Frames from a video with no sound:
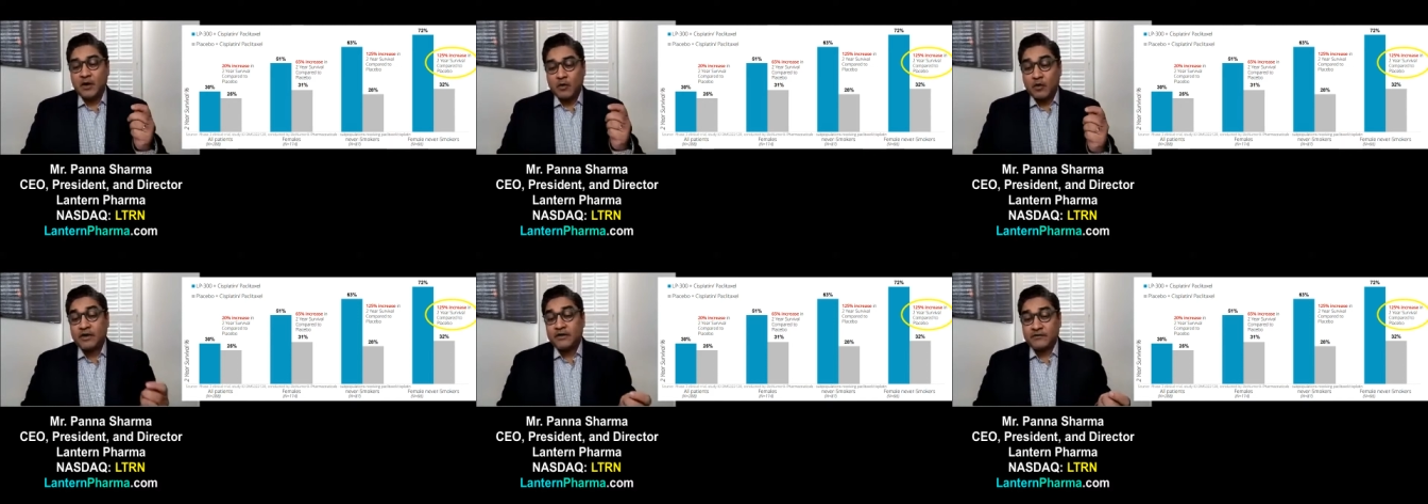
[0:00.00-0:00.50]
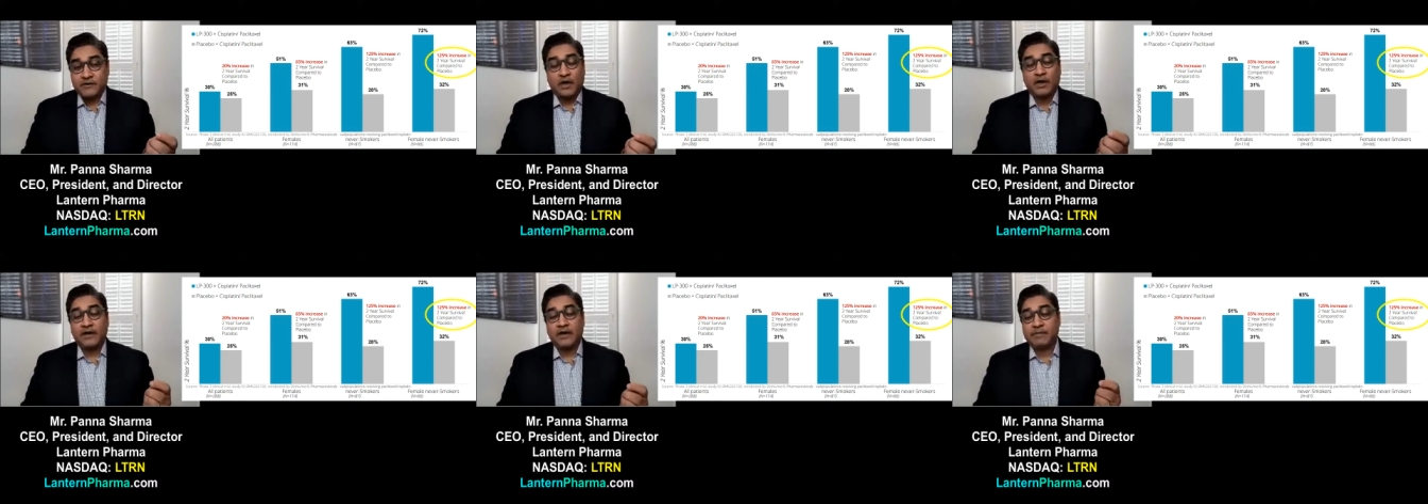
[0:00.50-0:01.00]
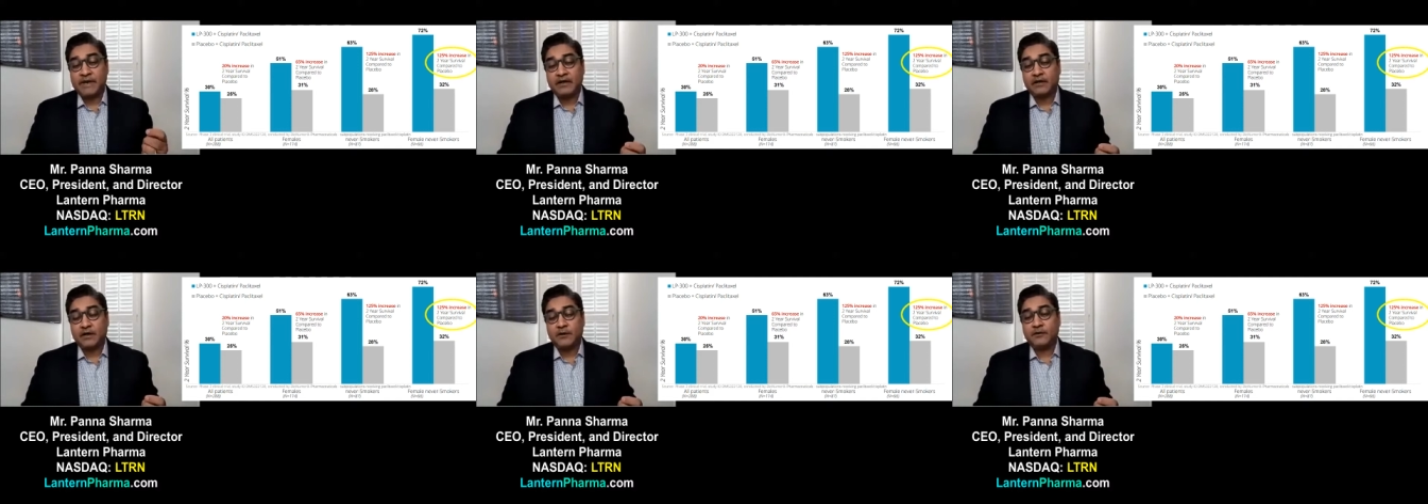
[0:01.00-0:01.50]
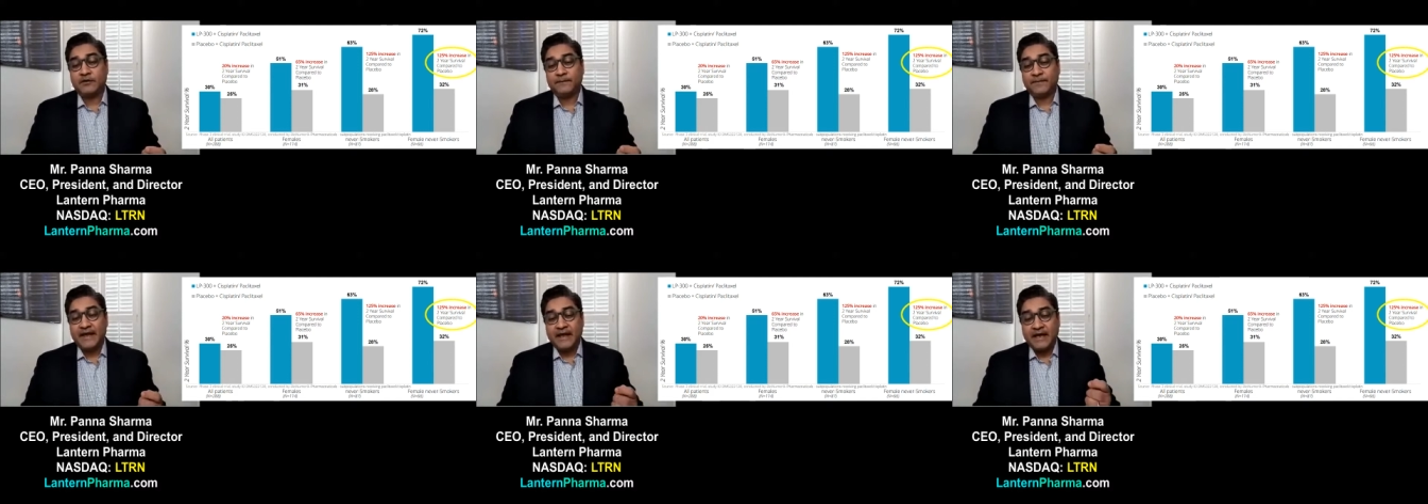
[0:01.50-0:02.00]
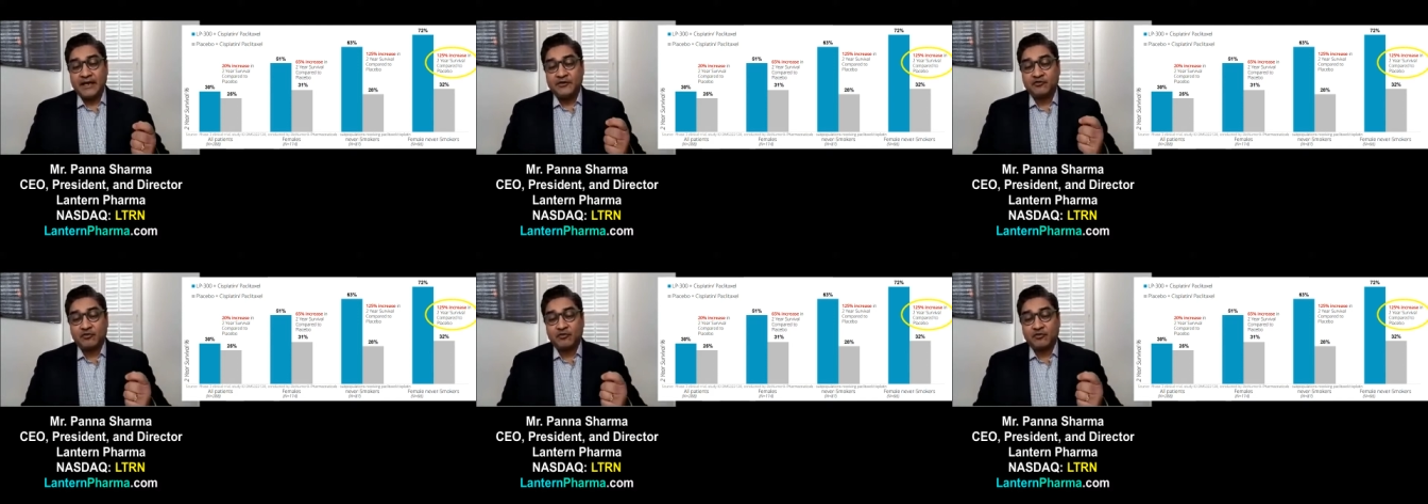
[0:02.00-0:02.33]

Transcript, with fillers: or even targeted payloads and